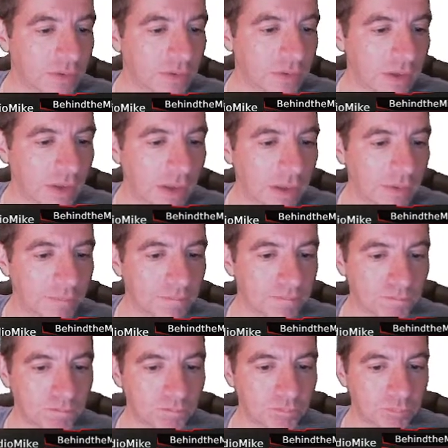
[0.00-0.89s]

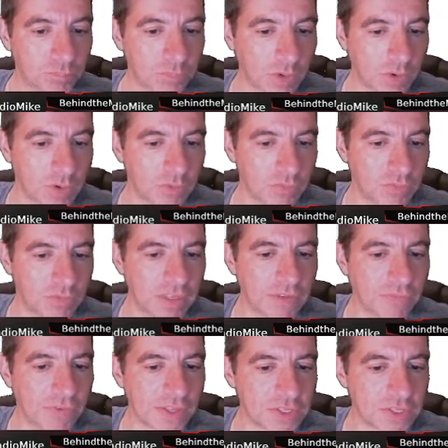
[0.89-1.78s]
Our
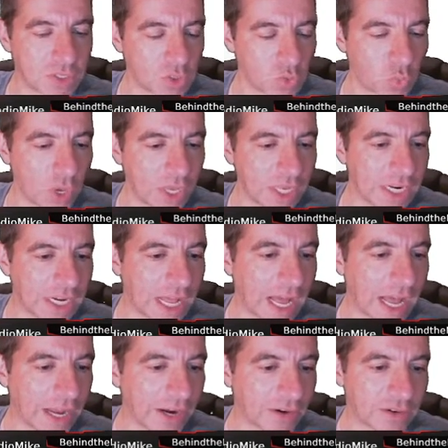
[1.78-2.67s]
defense is weighted
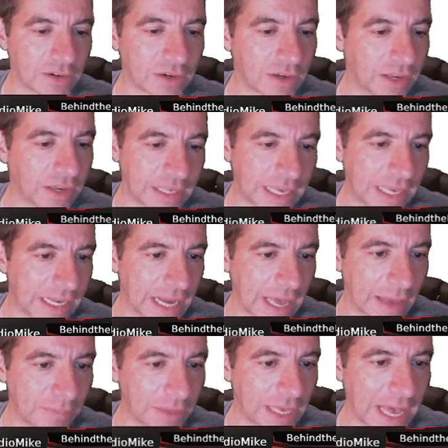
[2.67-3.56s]
higher. I
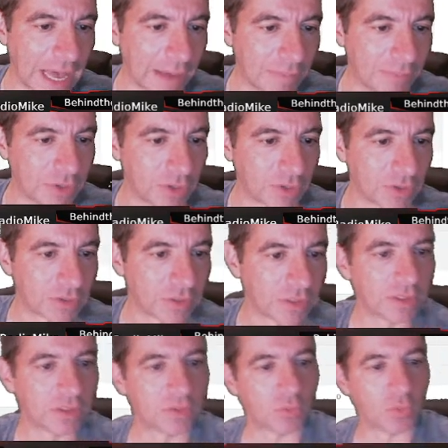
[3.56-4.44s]
cannot be happier
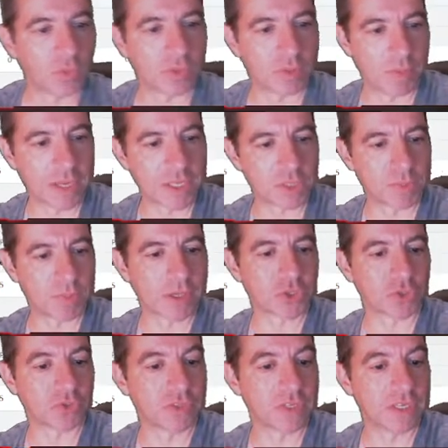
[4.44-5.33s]
with my
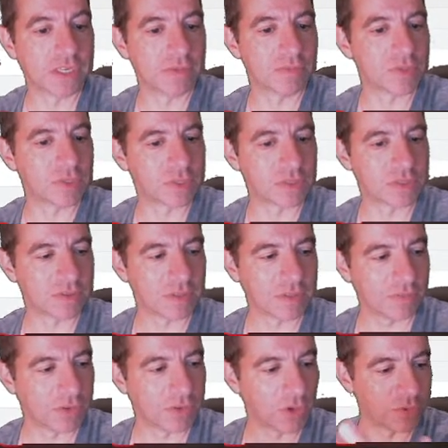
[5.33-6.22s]
special teams,
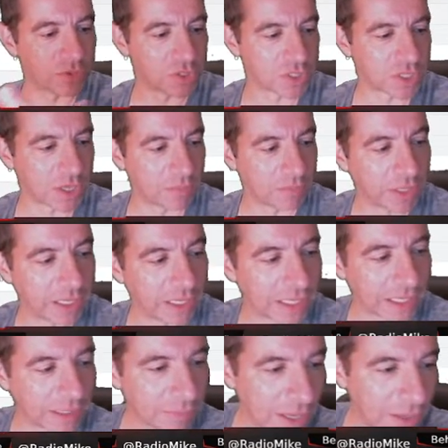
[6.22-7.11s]
even though I was just
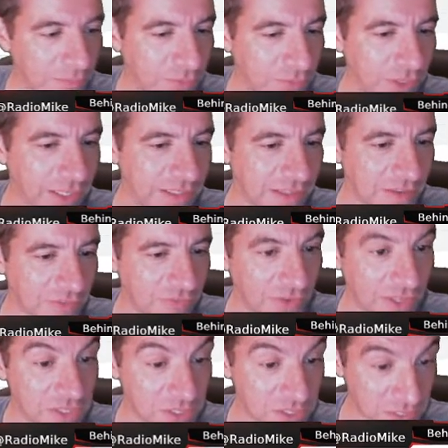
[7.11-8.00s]
complaining about playing
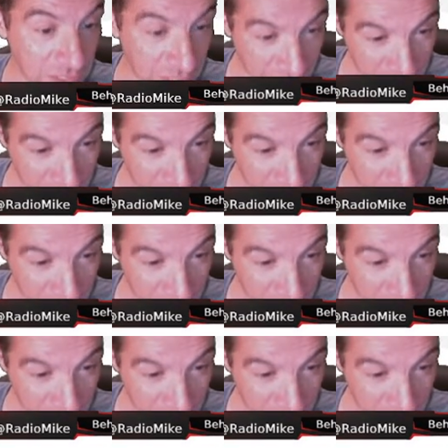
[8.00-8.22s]
defenses.